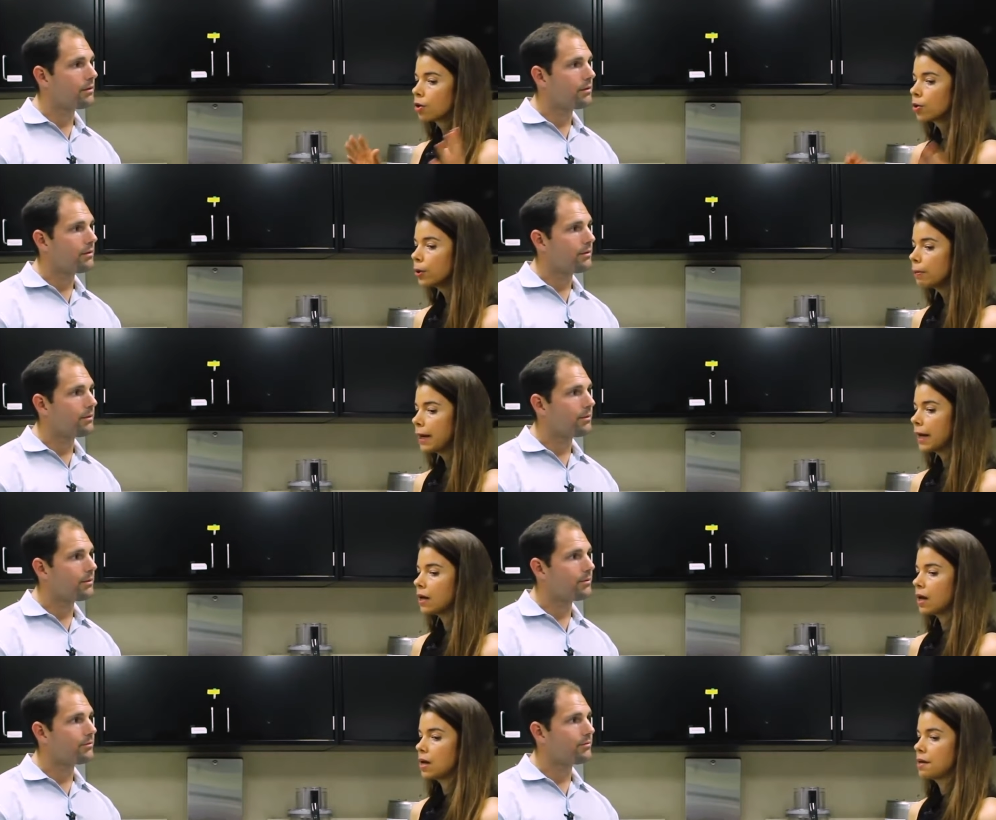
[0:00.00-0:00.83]

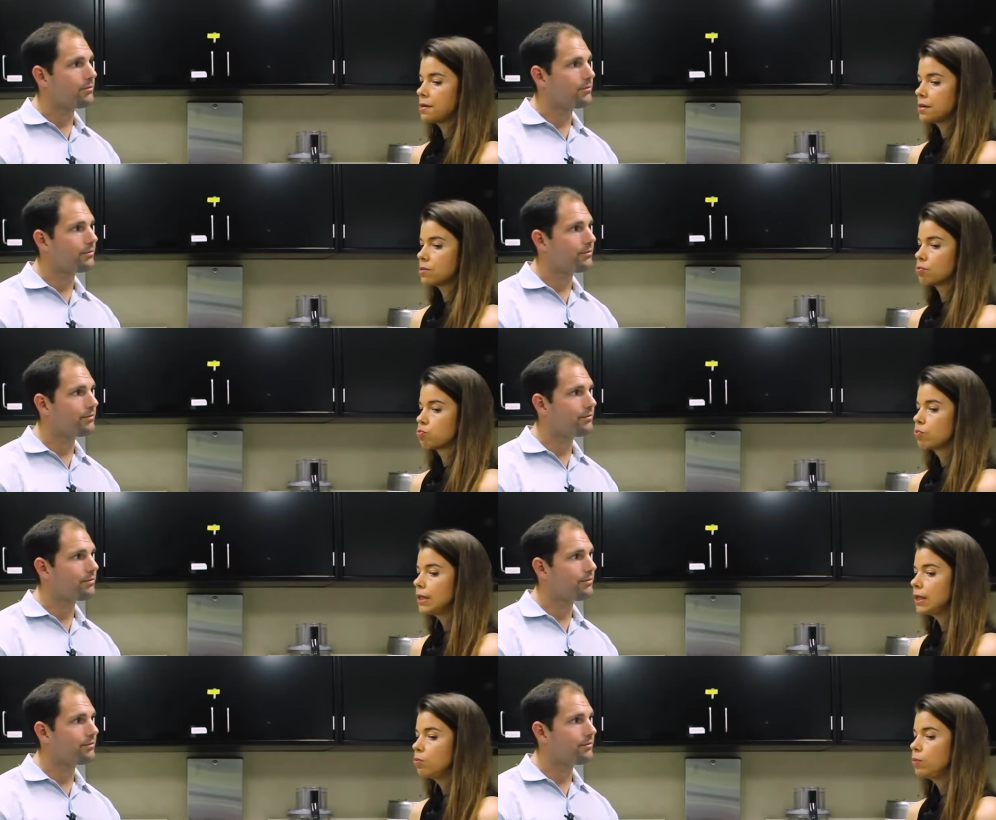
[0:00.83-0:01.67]
Speaker 1: Glutamine is
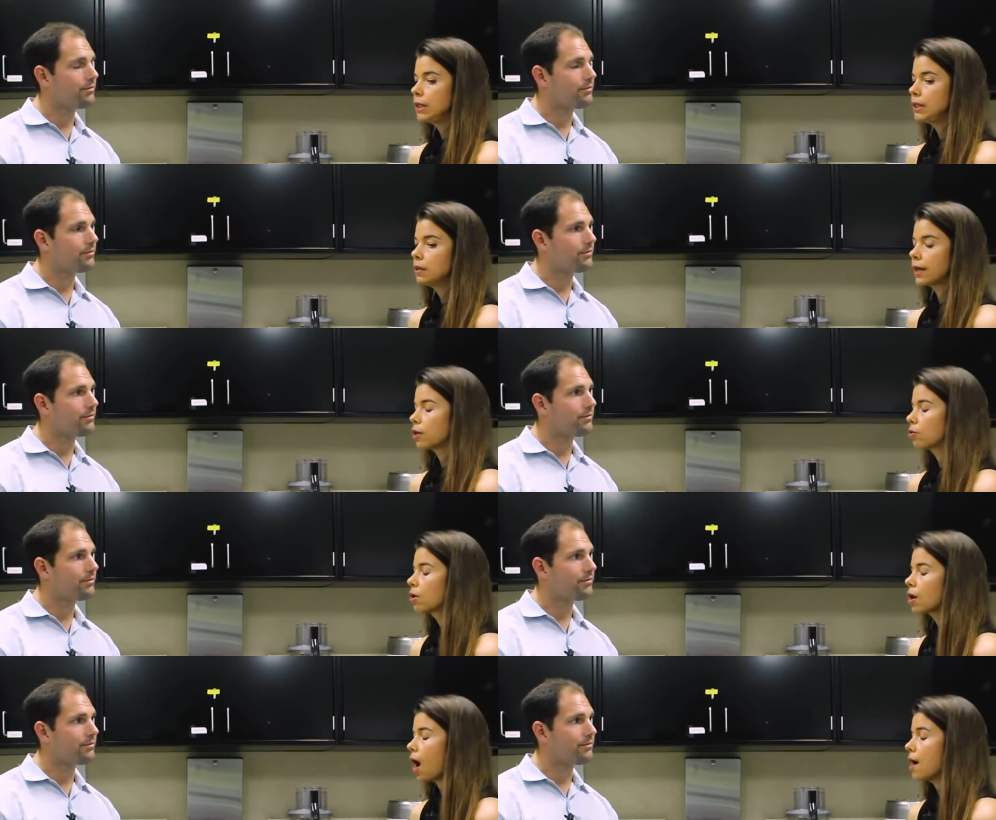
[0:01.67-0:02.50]
really, really like your
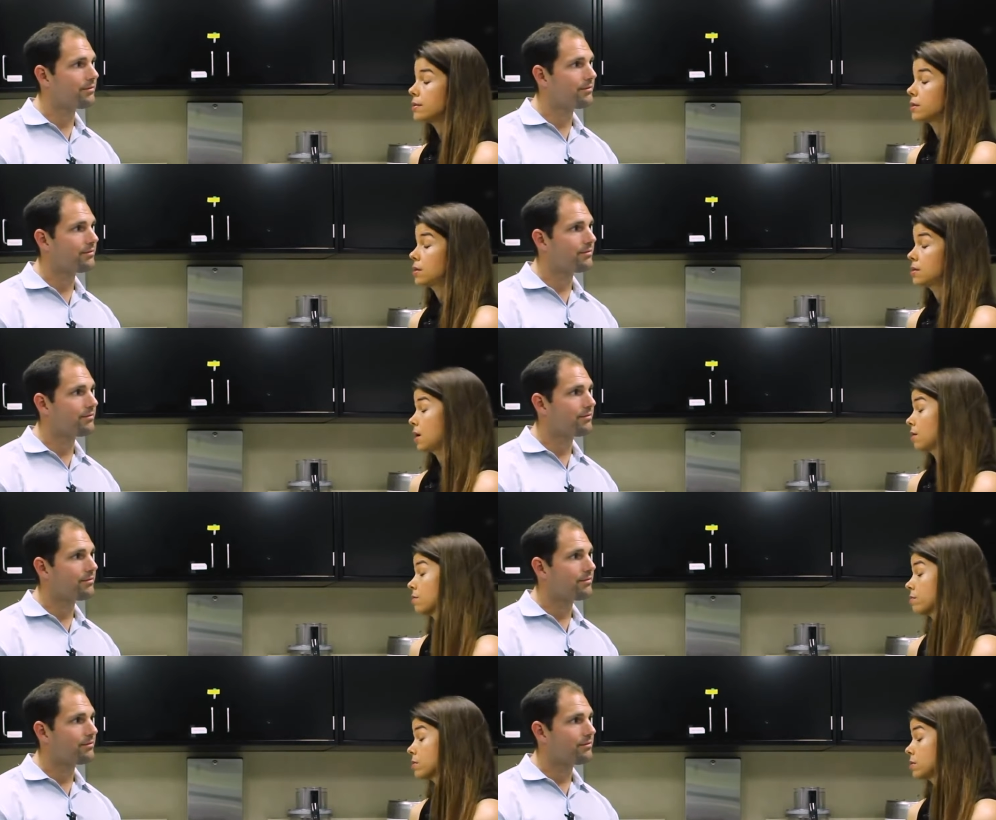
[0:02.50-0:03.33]
gut
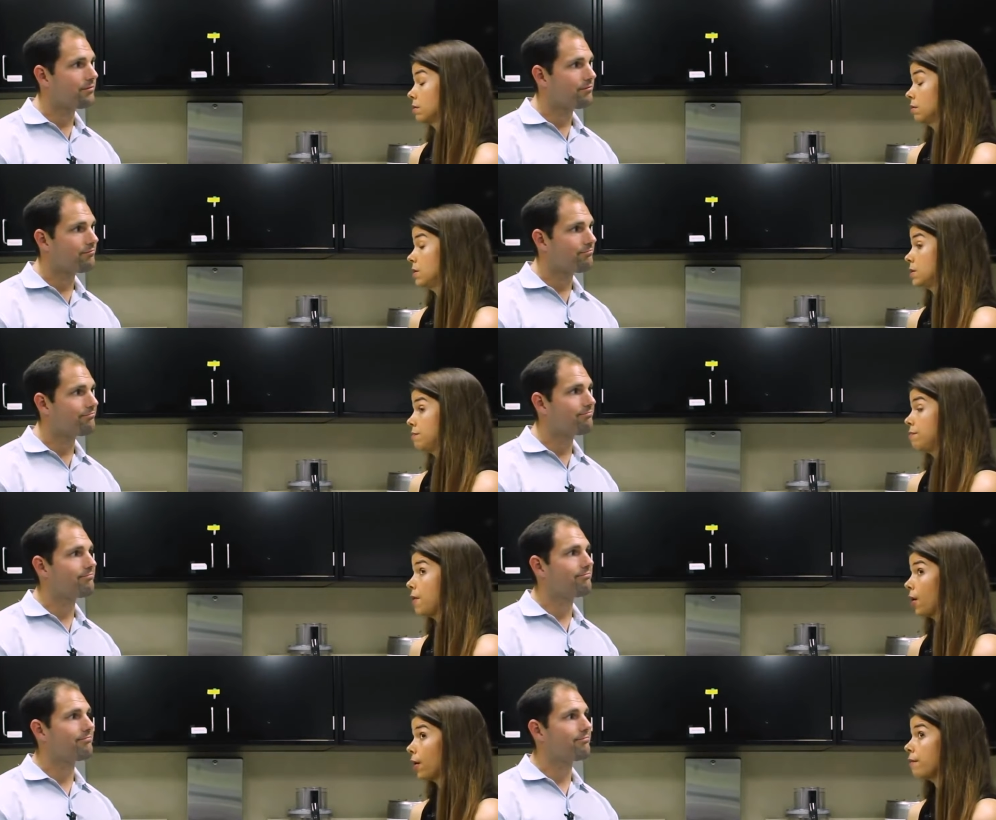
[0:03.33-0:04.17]
cells. It's
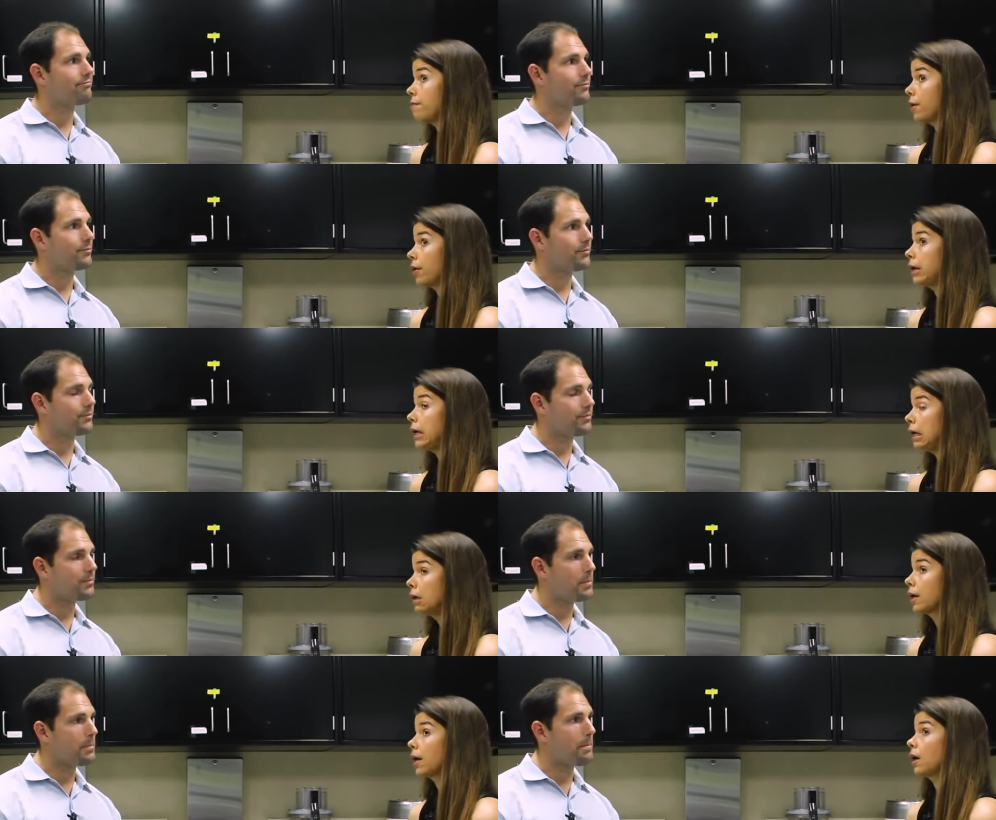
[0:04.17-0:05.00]
very, very
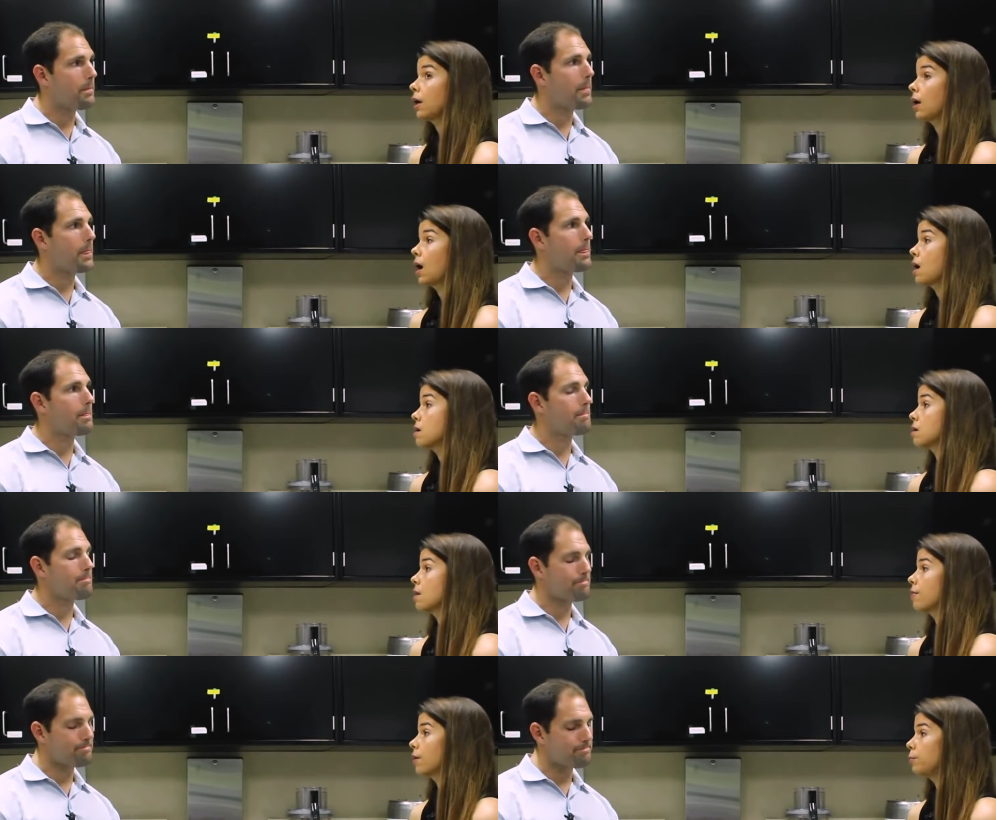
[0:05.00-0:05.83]
healing
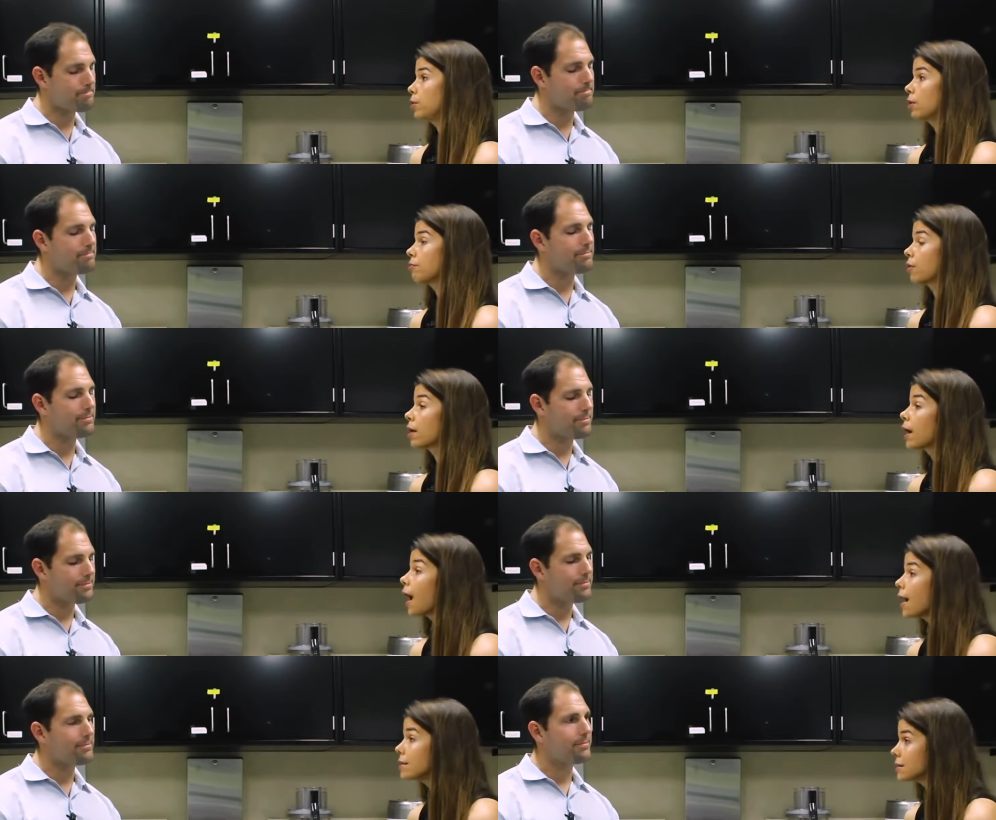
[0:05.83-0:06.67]
and therapeutic for
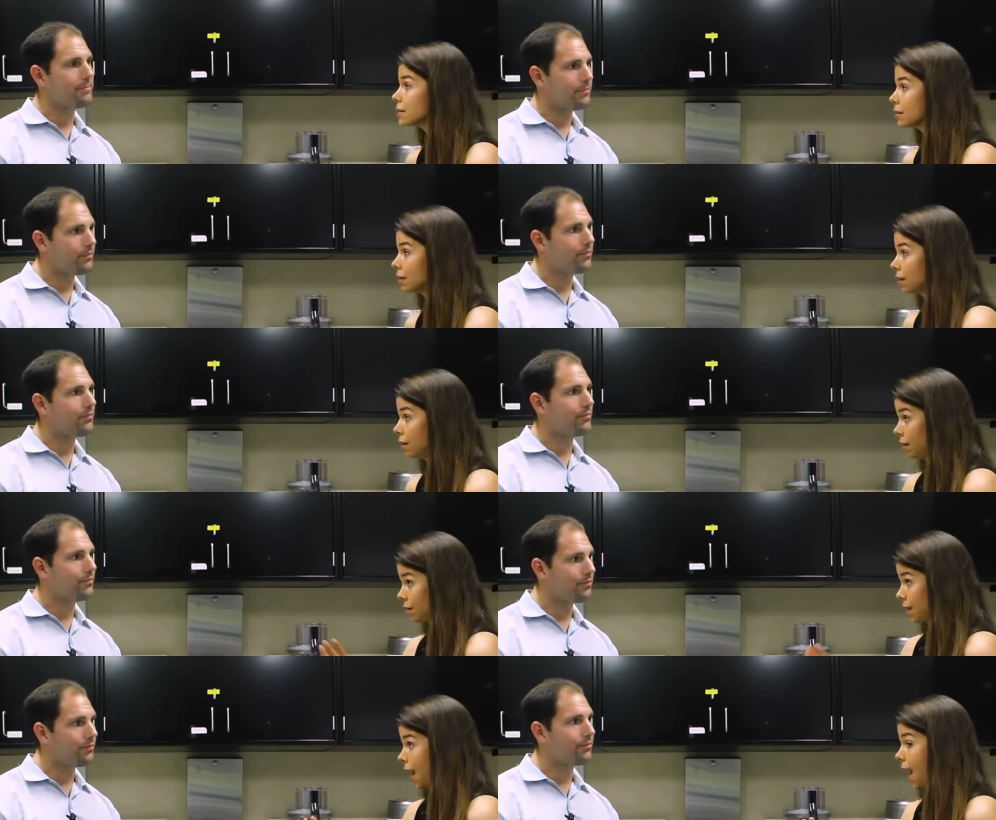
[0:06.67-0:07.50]
gut.
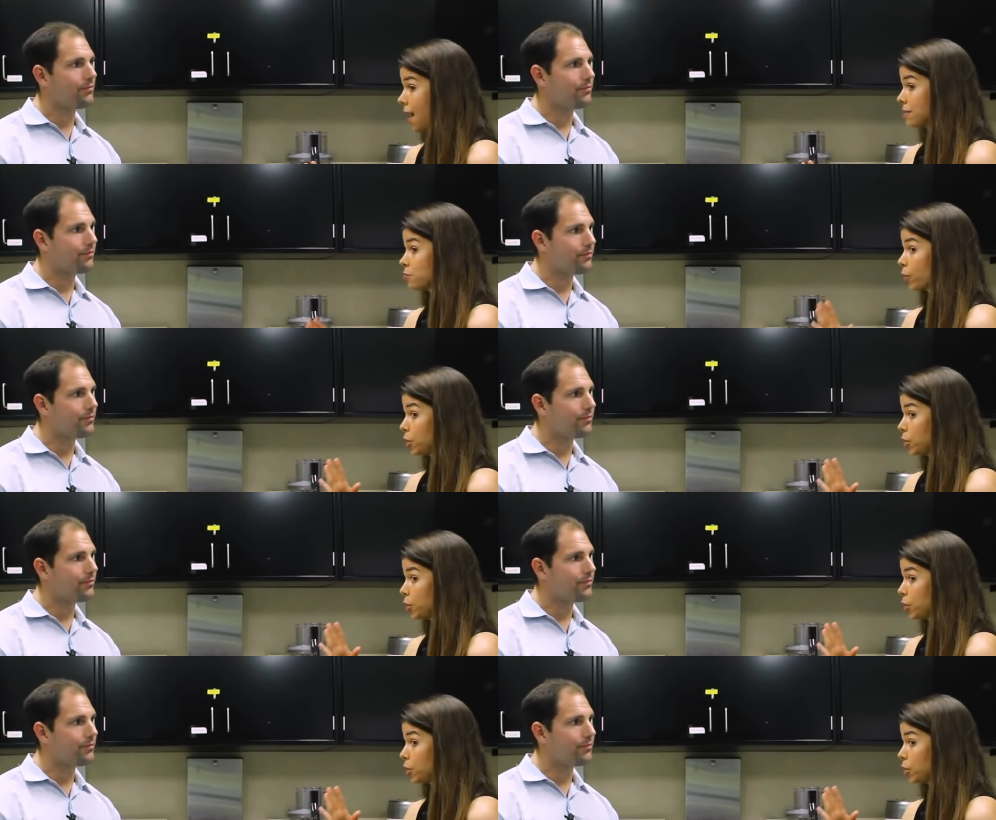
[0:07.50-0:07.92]
And